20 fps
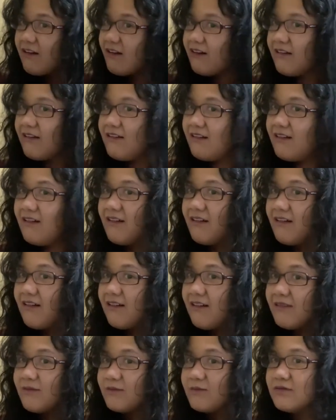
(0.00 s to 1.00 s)

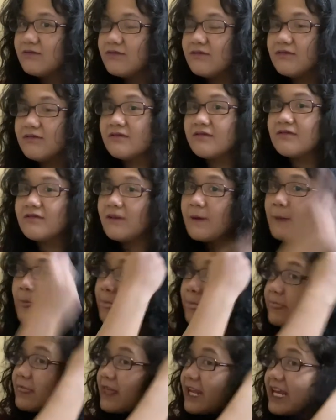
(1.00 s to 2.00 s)

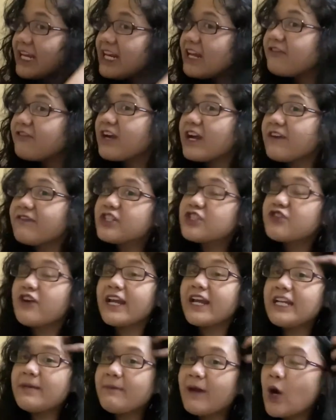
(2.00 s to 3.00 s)
that I never ever
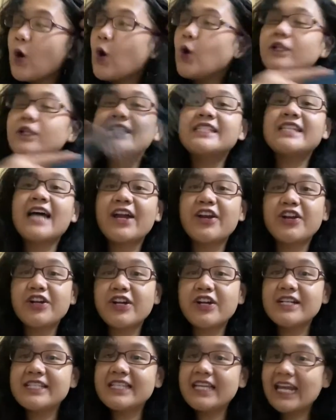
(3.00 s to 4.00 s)
tried in my whole entire
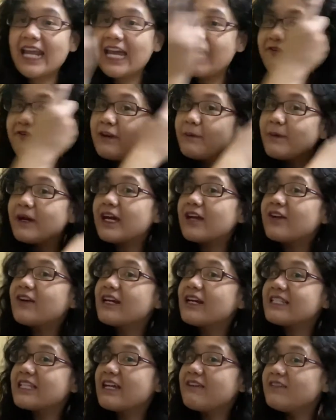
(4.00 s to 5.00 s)
nursing life na magkaroon
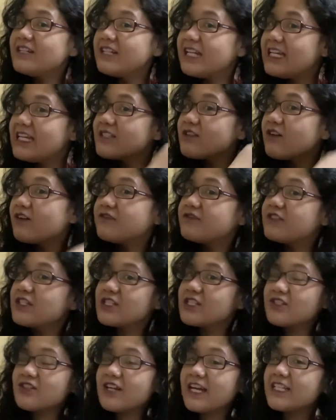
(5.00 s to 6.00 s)
ng 7 days off na
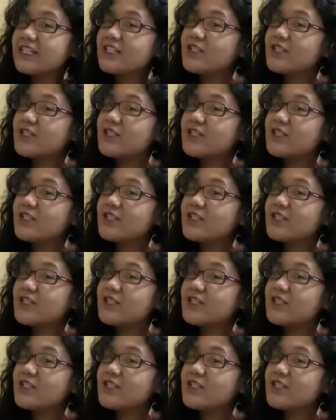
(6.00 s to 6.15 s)
straight.